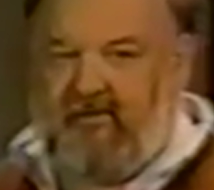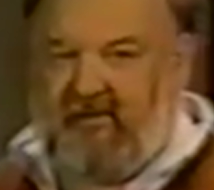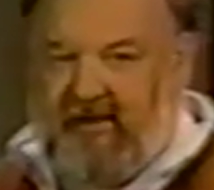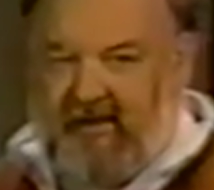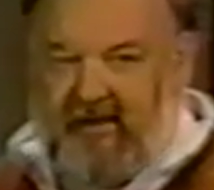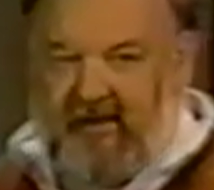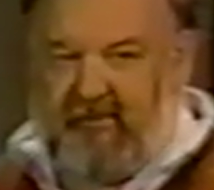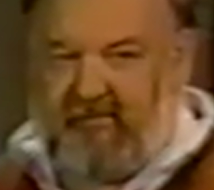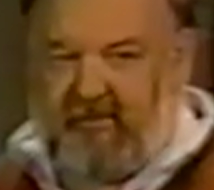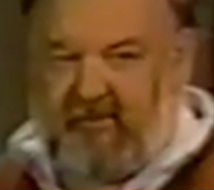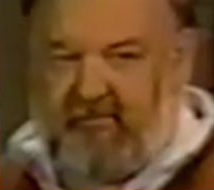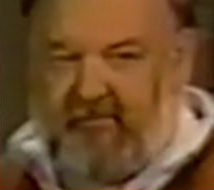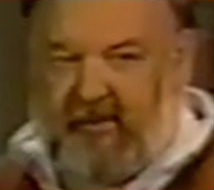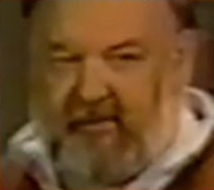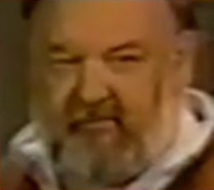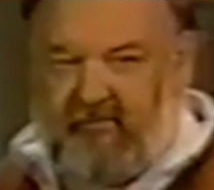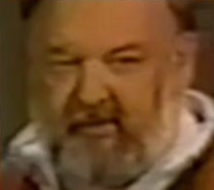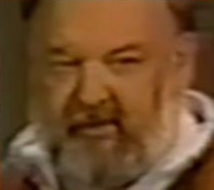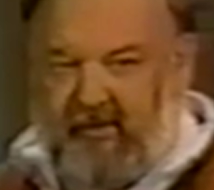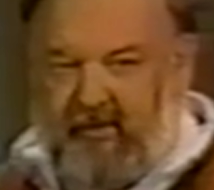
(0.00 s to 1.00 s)
that laminar
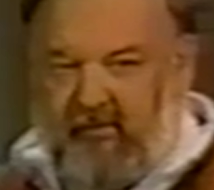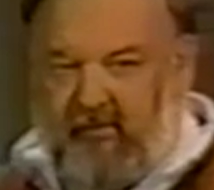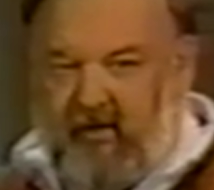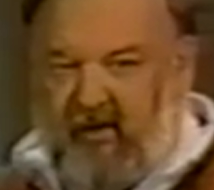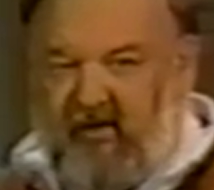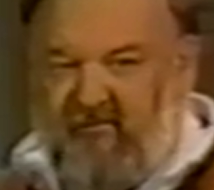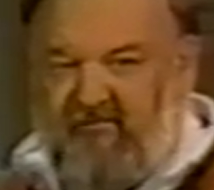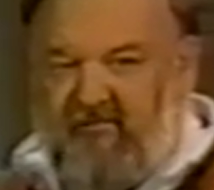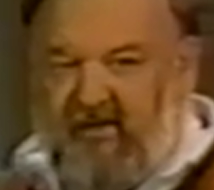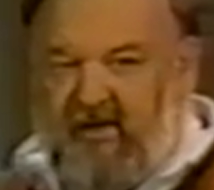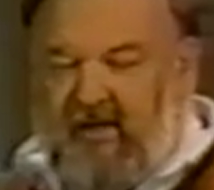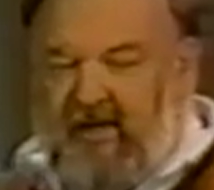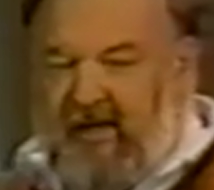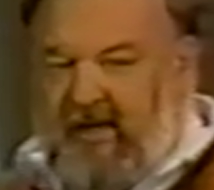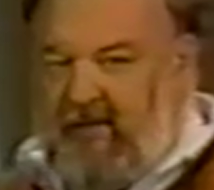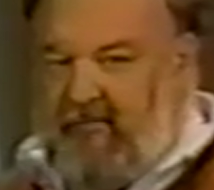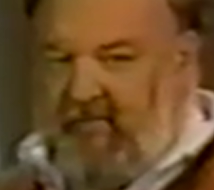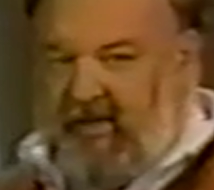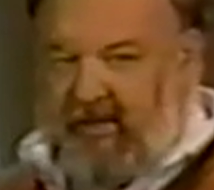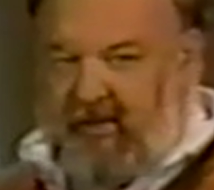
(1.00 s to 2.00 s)
boundary layer off
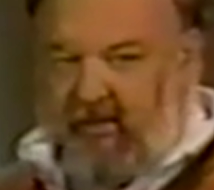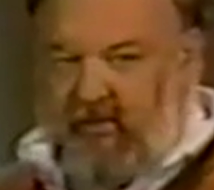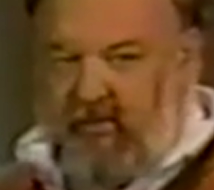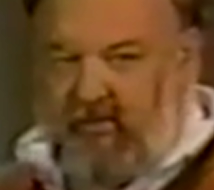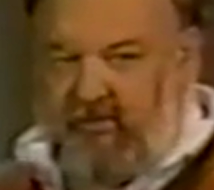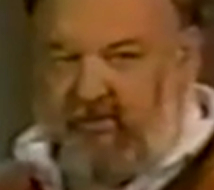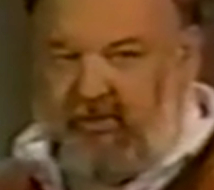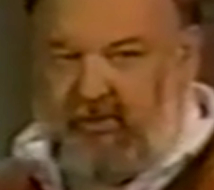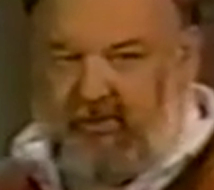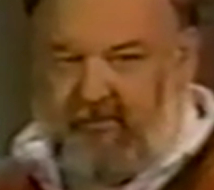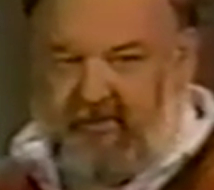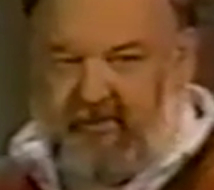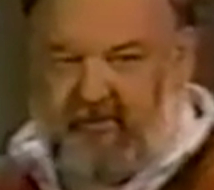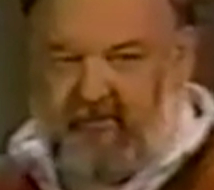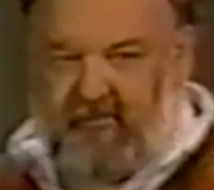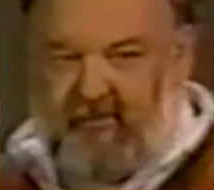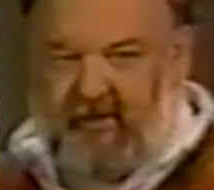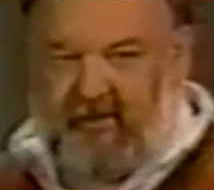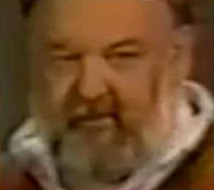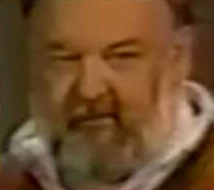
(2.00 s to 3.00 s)
and make it go
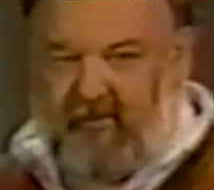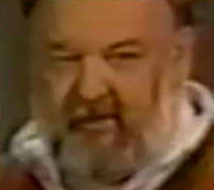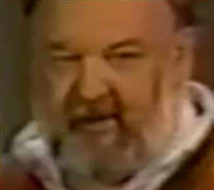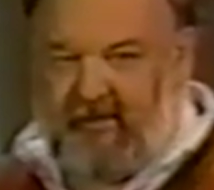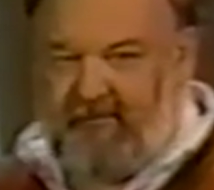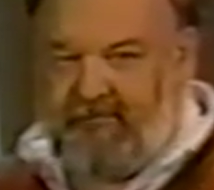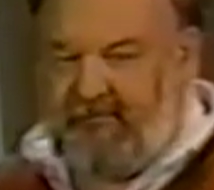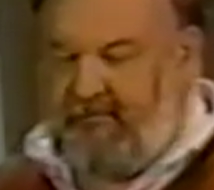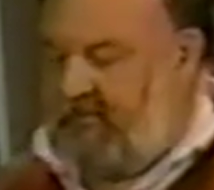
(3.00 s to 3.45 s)
turbulent right away.